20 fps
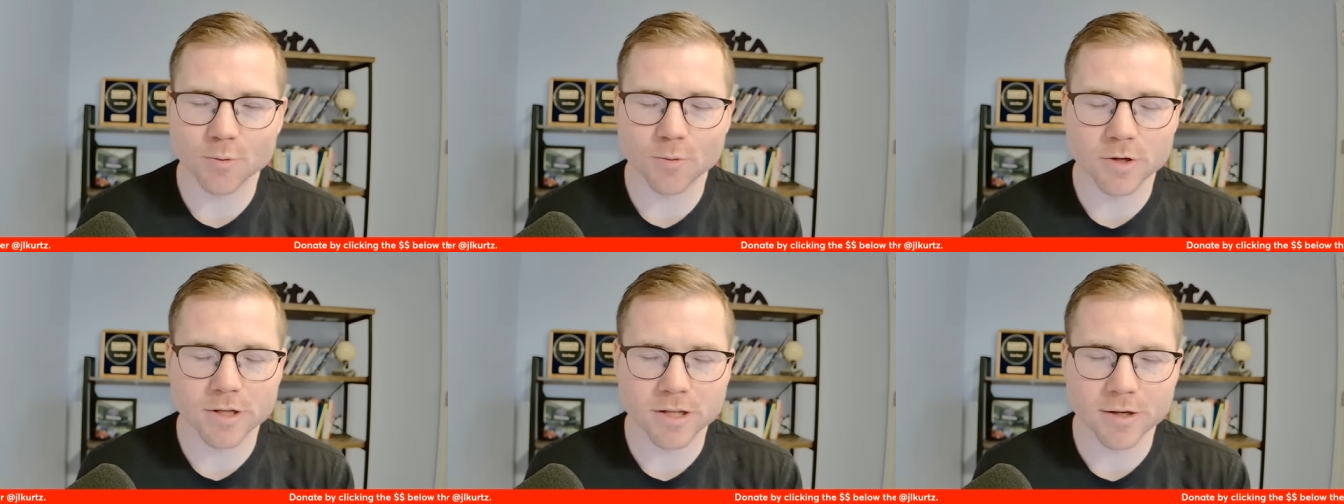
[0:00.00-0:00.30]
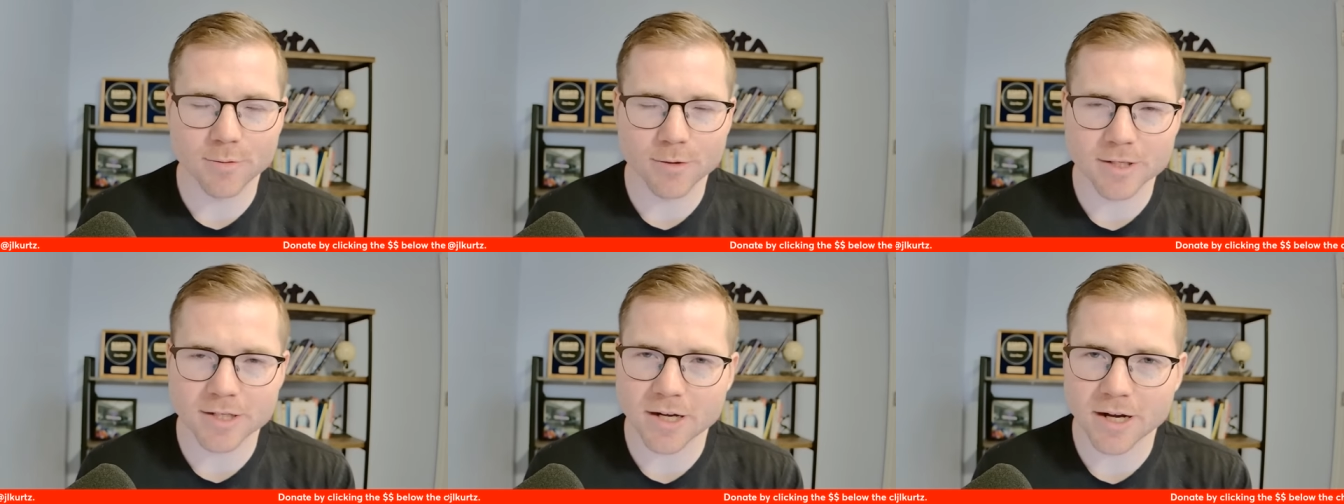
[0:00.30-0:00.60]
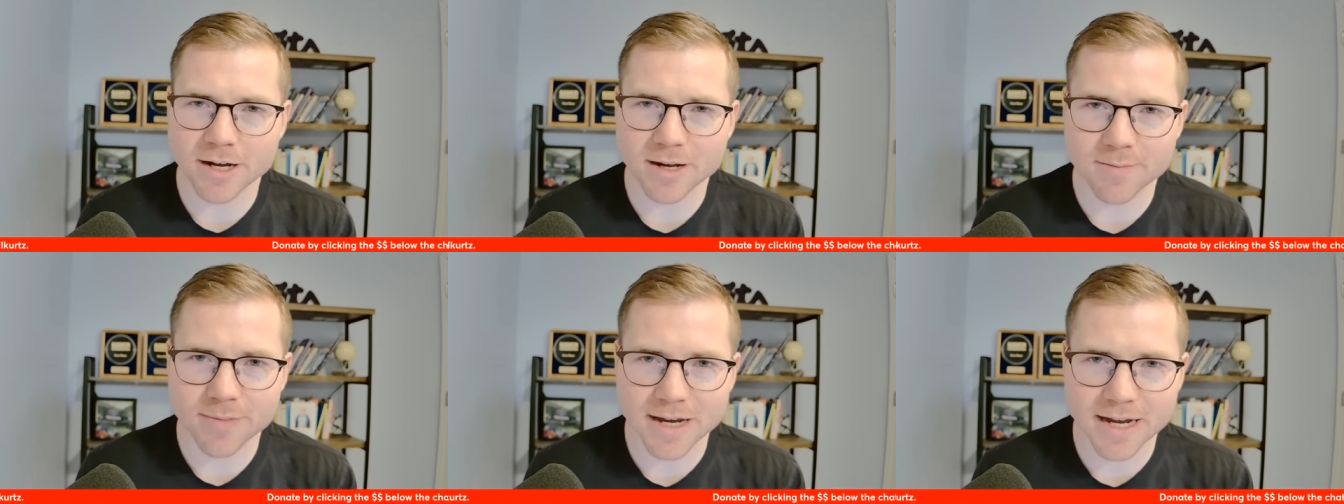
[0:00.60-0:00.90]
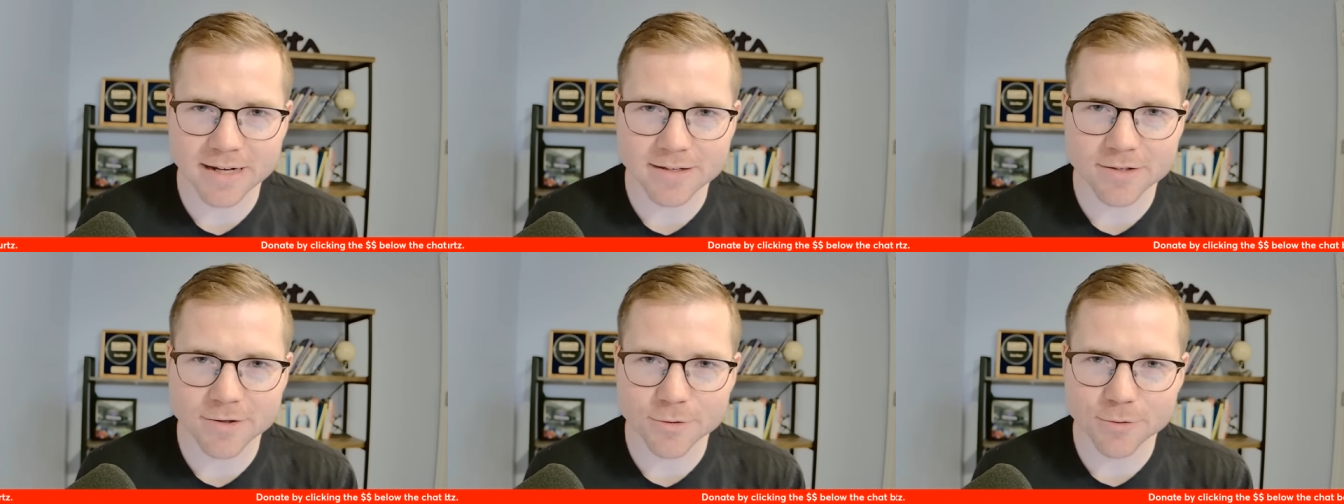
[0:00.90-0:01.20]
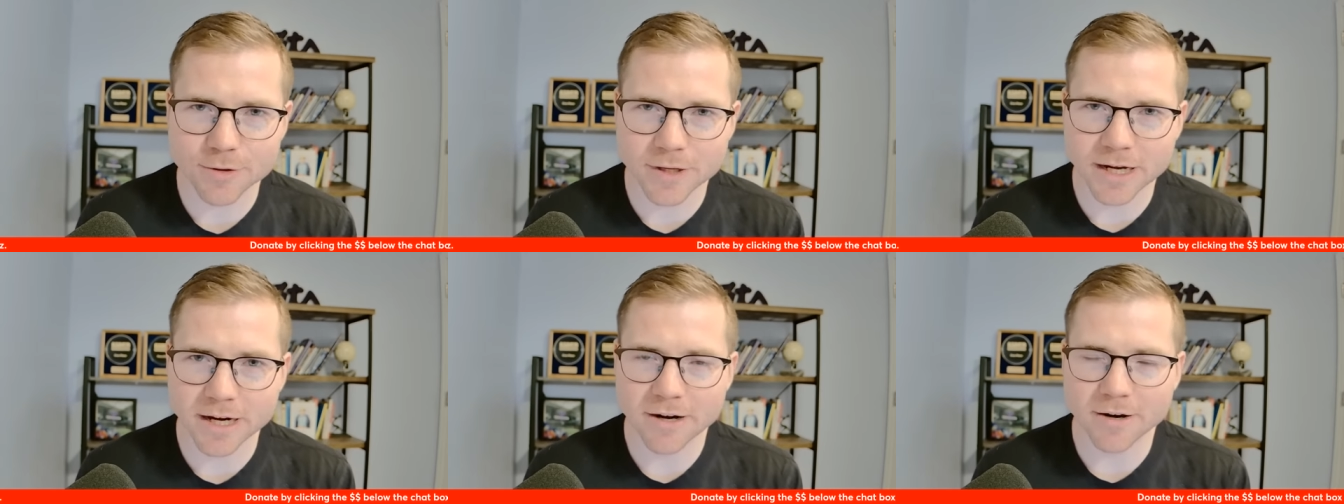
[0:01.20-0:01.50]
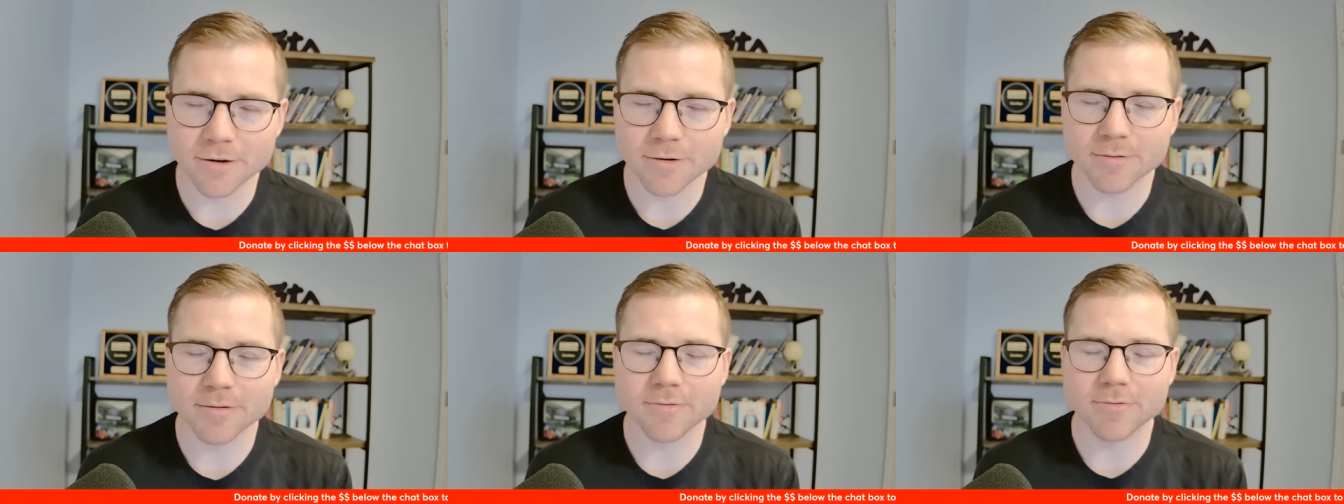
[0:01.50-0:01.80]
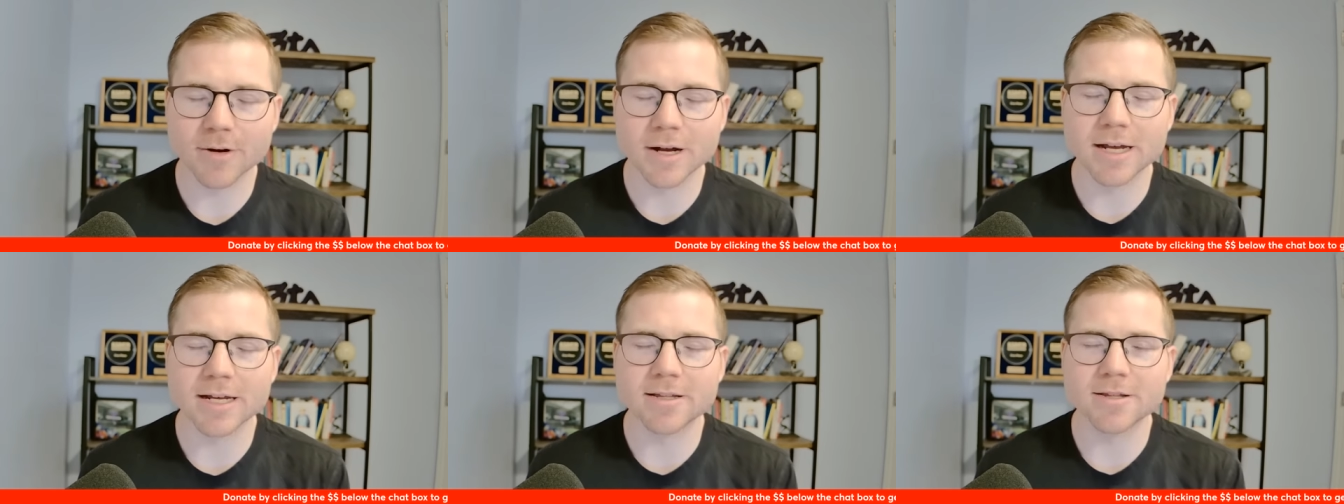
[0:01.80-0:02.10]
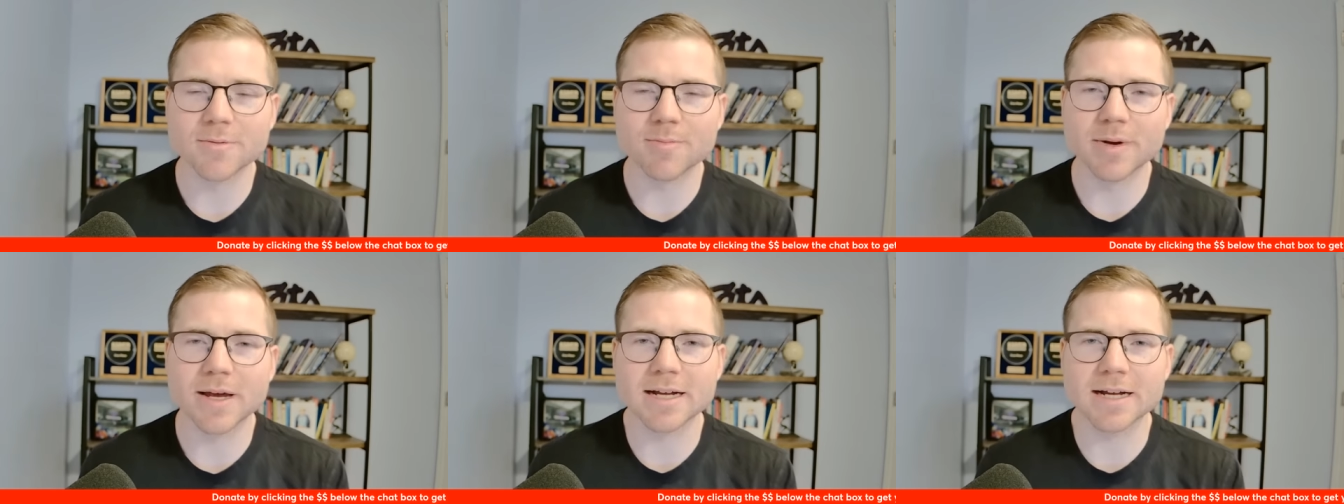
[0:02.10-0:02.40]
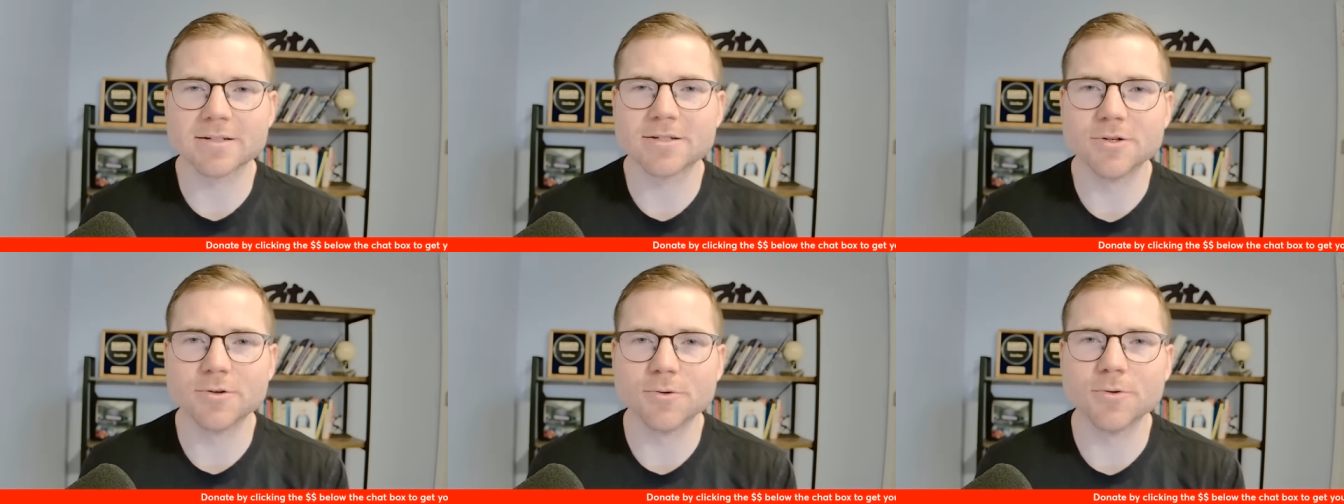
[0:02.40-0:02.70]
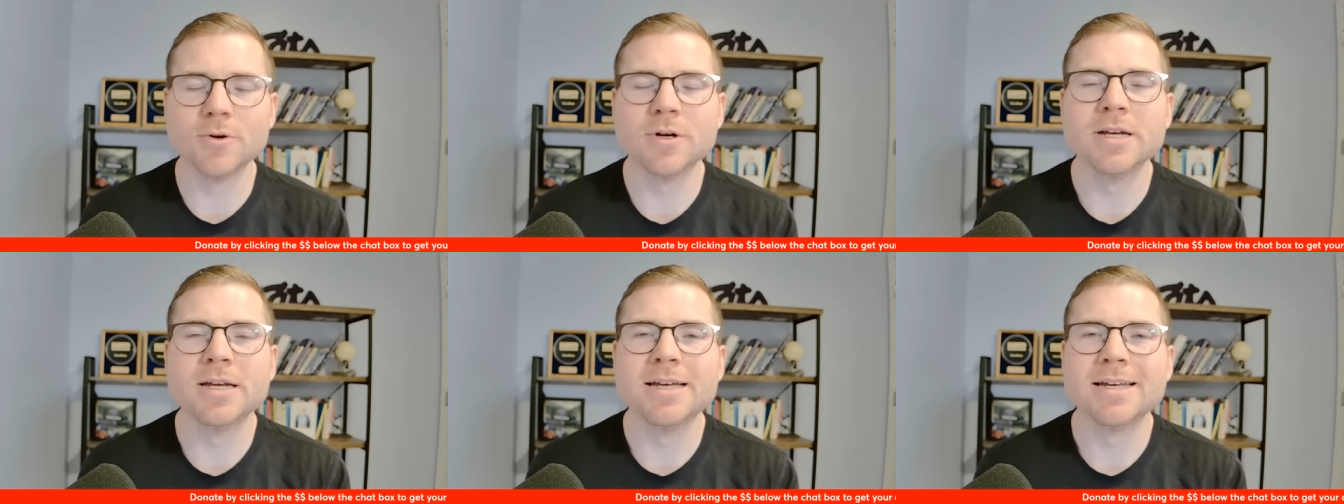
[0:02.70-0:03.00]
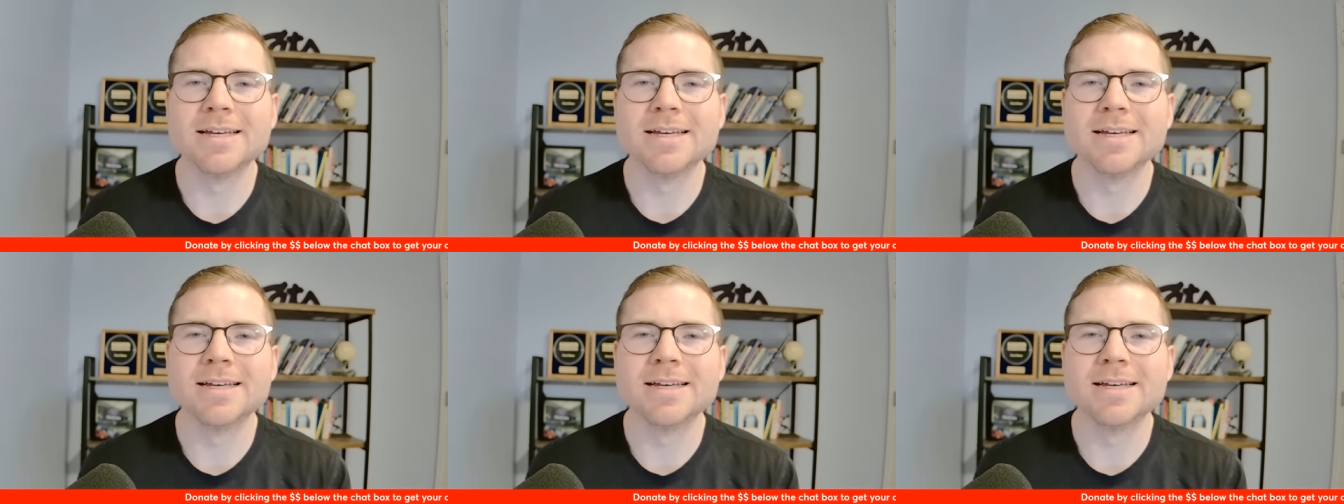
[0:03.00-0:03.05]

Really, we're talking Pac-2 there, right? The Pac-2